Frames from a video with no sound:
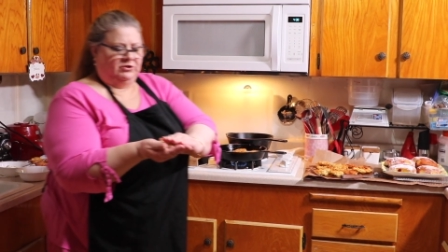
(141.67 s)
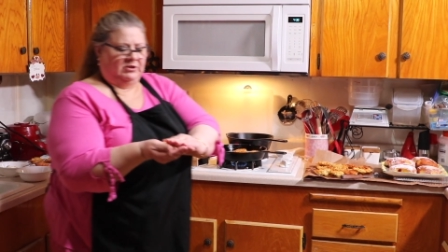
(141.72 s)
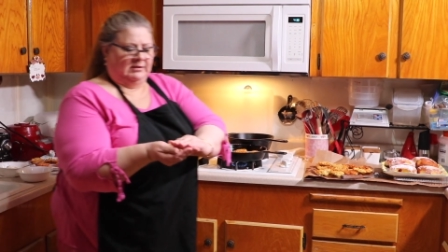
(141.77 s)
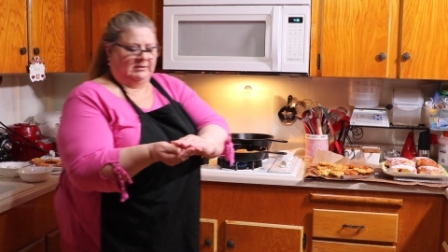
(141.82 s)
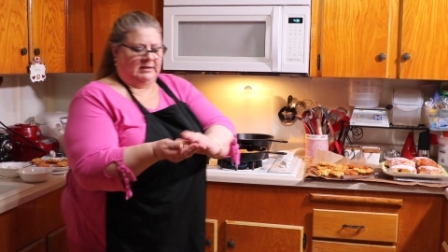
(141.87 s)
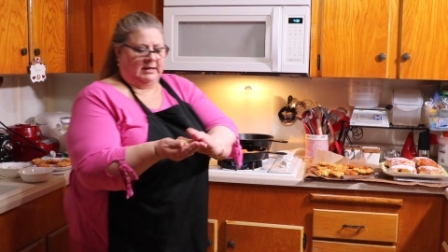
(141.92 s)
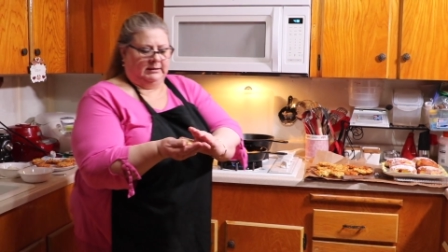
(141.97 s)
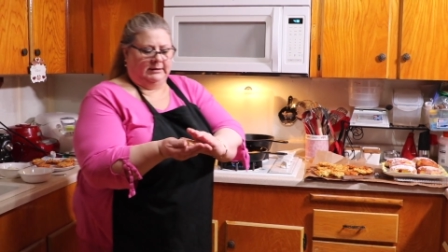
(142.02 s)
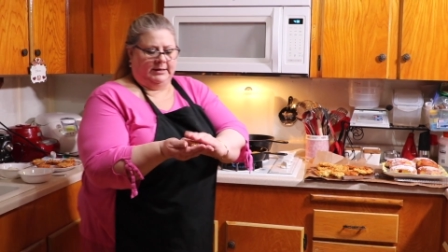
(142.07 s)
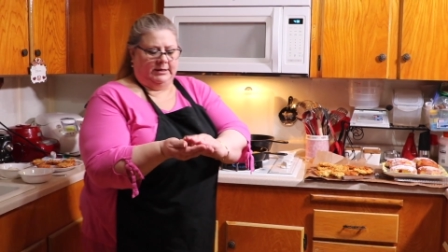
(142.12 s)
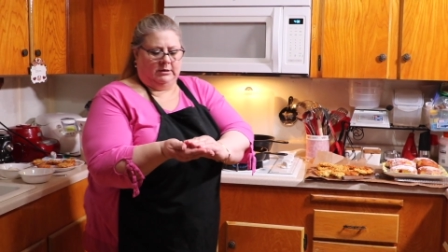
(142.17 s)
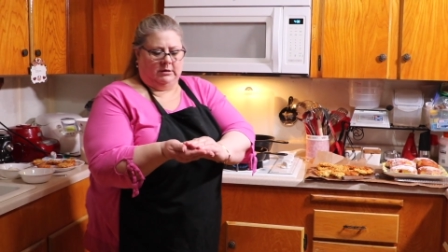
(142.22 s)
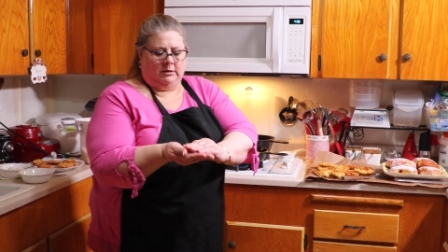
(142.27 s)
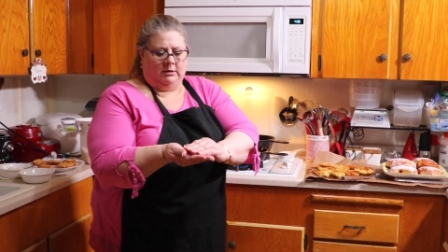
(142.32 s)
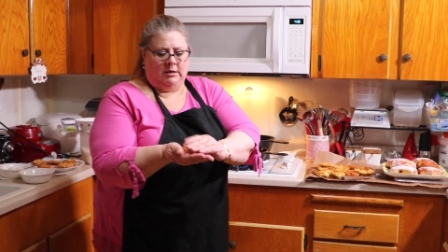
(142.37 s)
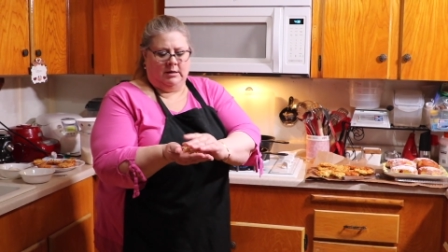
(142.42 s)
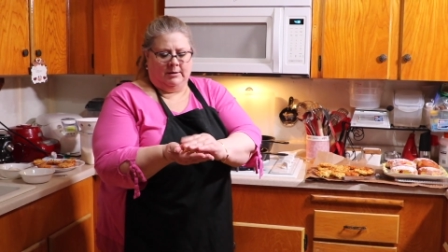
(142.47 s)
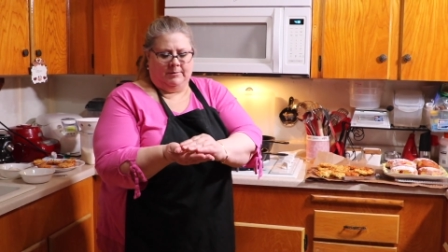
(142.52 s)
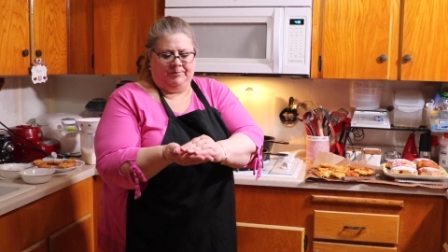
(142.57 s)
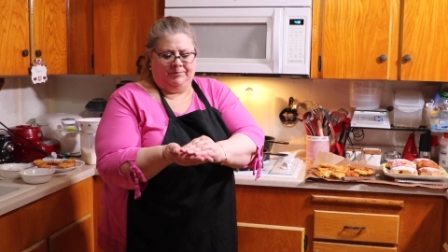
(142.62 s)
just a
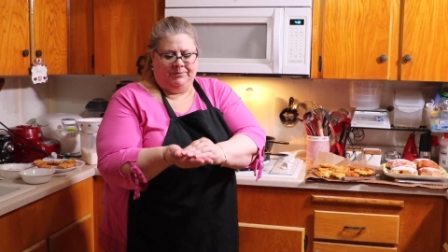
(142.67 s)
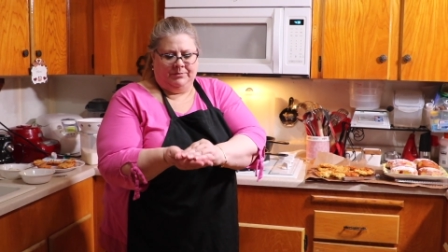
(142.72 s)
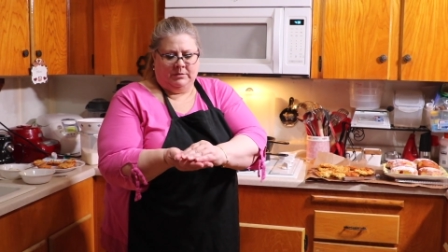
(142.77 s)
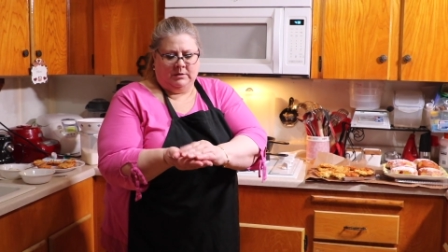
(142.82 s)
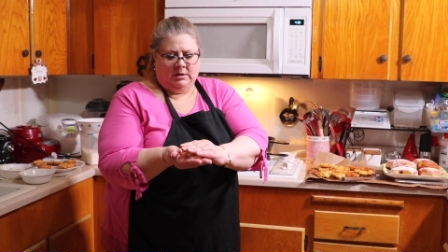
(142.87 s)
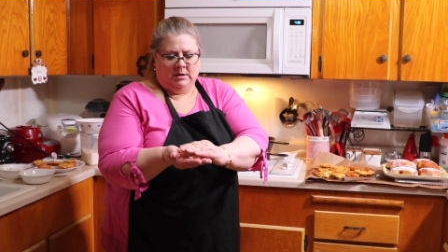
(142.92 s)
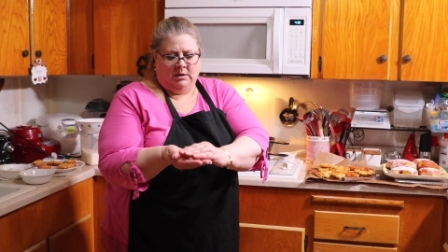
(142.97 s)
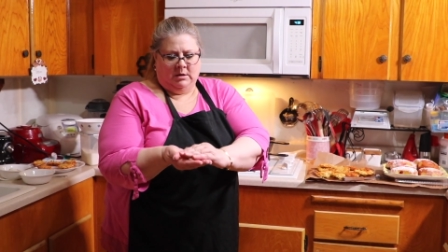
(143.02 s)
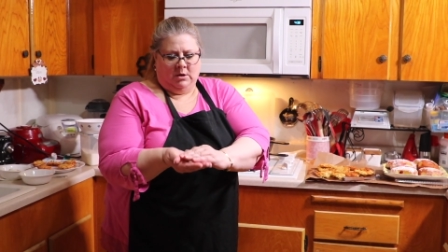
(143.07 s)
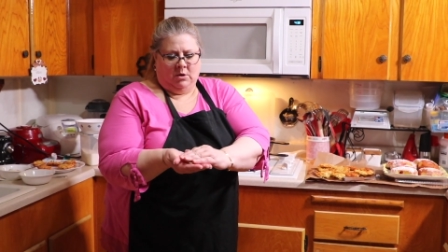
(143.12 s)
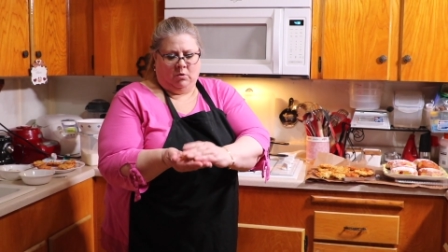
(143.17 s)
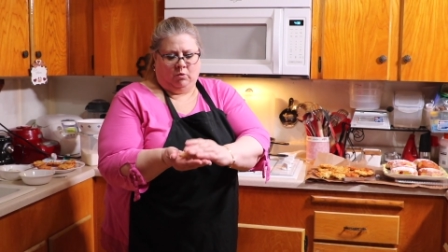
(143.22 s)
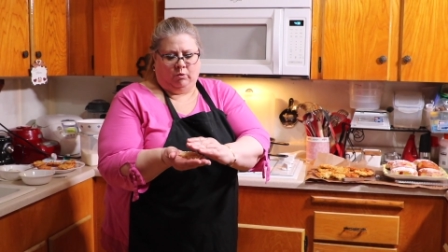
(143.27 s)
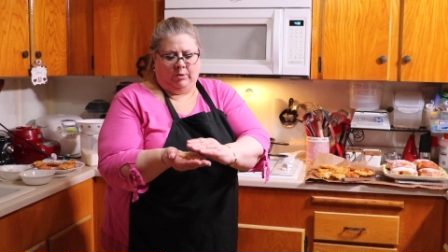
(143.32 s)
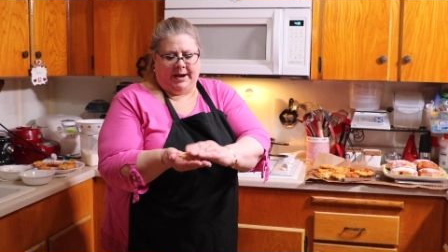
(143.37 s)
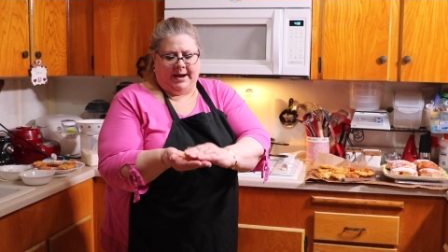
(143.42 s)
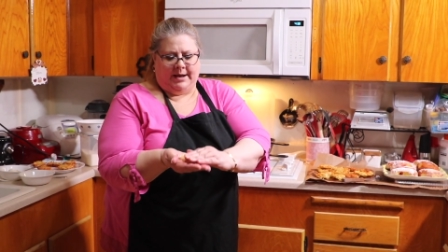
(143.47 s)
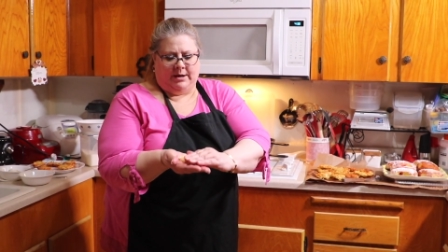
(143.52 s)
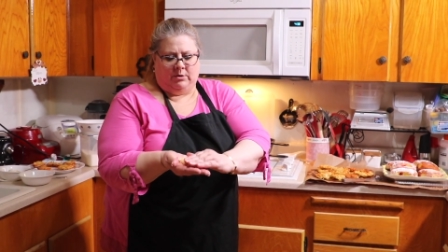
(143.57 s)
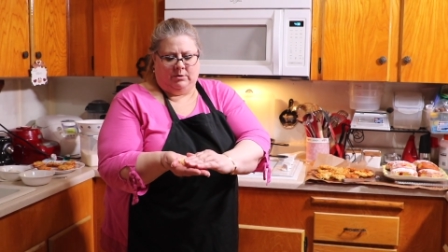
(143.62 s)
little
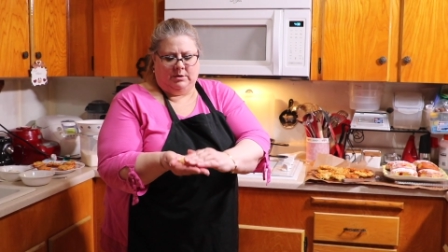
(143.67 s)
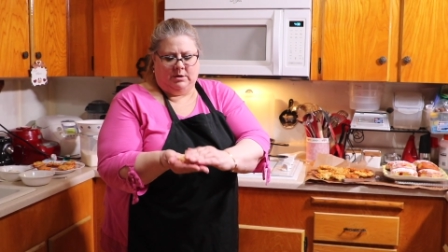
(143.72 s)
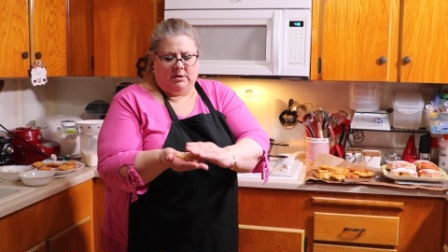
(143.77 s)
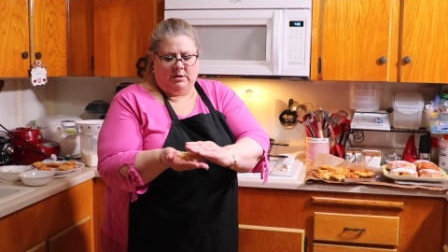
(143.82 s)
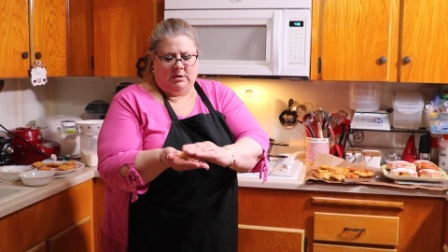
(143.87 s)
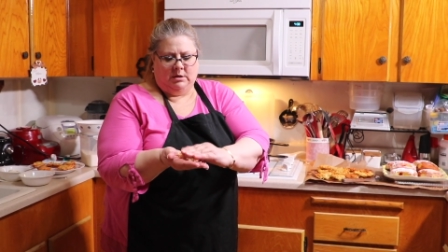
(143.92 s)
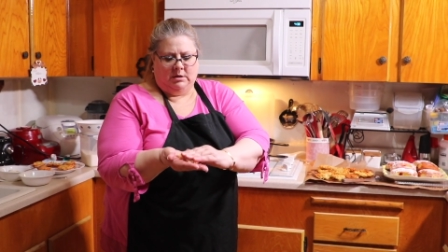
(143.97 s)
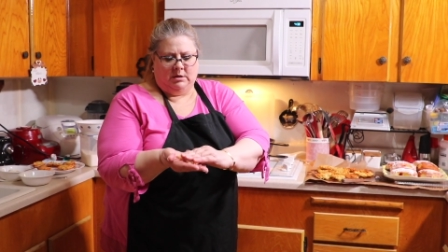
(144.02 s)
round